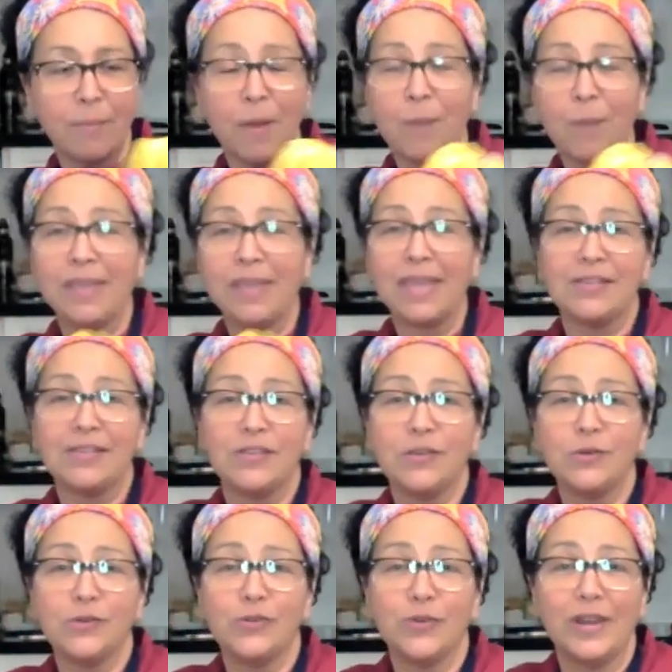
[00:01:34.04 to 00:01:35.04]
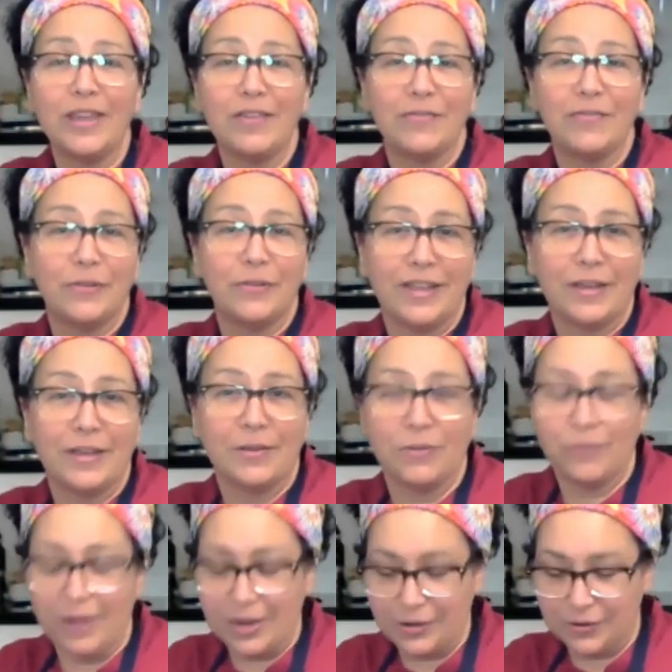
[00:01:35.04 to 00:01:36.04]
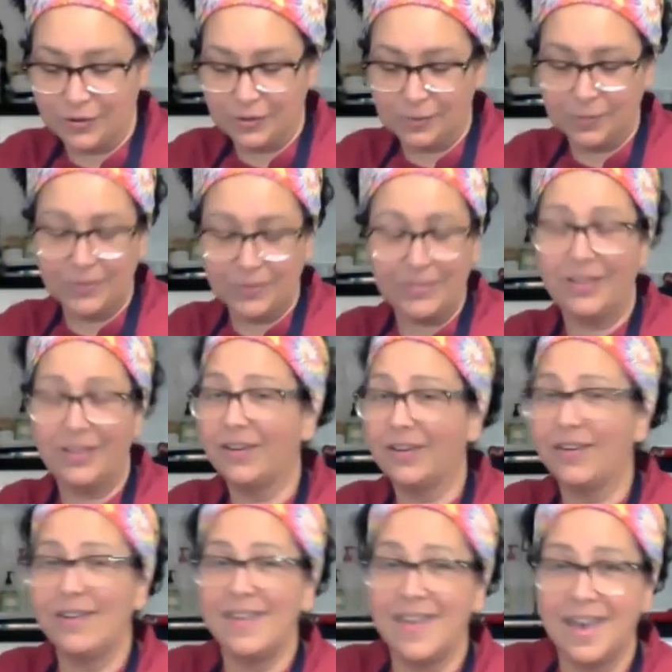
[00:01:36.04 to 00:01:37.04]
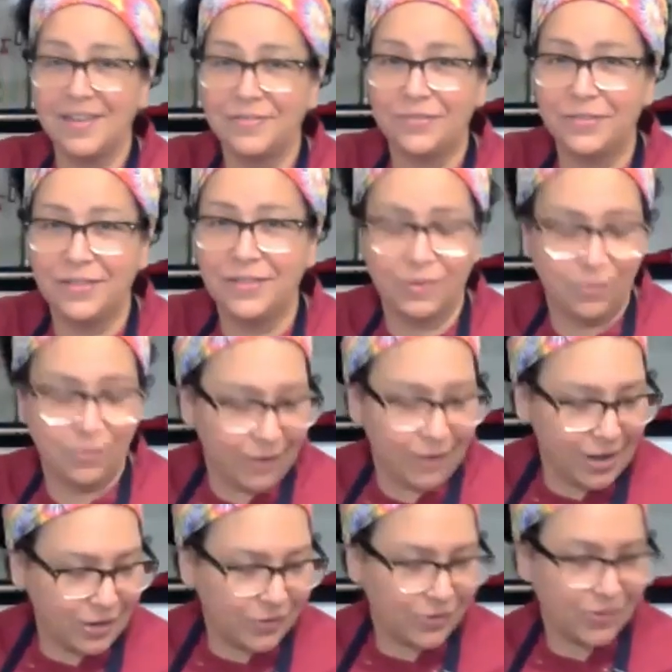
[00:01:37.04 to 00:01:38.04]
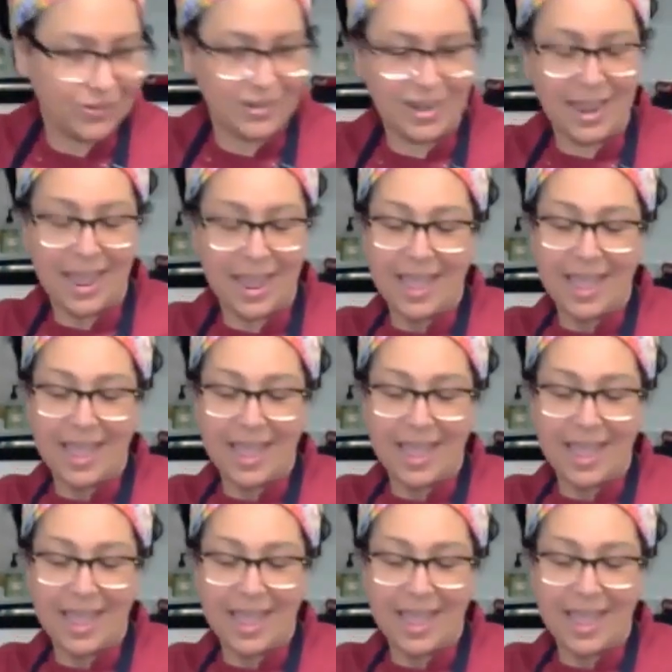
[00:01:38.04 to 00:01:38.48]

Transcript: pumpkins usually for decoration, but they are not for decoration.